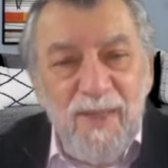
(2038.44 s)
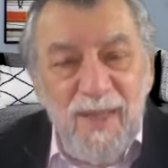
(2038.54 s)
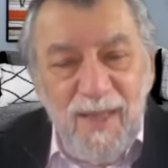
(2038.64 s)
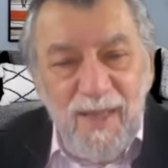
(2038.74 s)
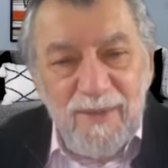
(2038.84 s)

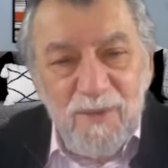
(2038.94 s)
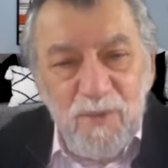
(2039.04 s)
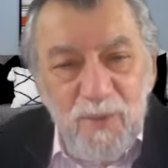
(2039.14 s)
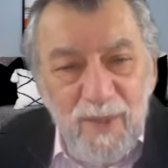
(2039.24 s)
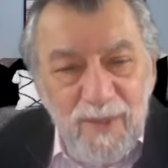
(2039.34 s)
And
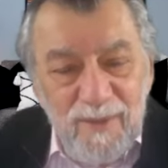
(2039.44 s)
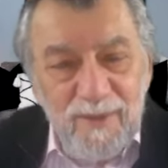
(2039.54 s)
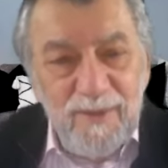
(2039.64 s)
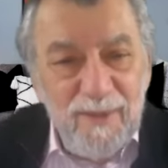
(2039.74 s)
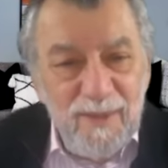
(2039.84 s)
when
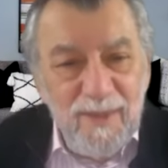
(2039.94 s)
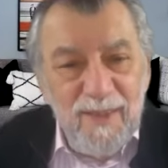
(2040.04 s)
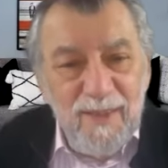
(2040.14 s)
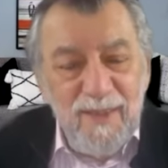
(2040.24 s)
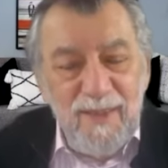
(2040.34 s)

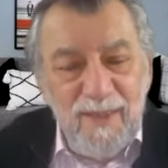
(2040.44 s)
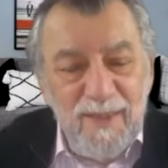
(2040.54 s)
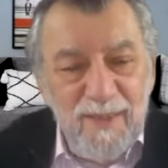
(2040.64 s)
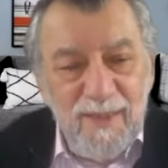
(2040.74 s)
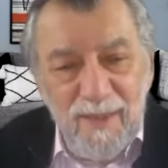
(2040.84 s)

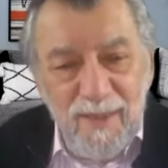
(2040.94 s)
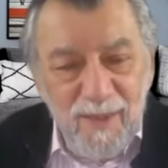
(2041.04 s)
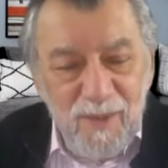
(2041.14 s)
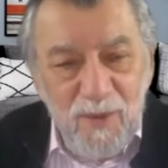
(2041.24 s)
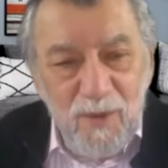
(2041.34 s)
he
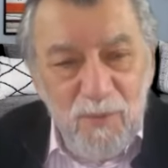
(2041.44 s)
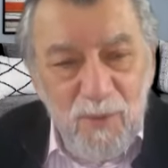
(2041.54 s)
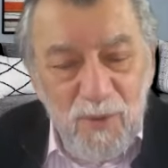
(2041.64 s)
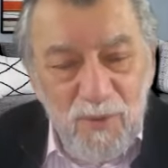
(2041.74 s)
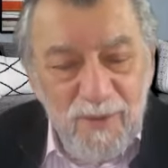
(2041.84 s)

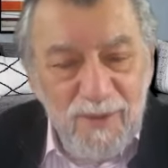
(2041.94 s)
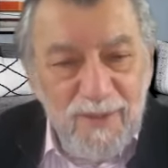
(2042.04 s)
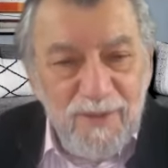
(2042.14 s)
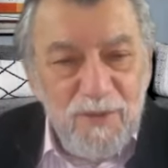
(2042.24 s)
awoke, the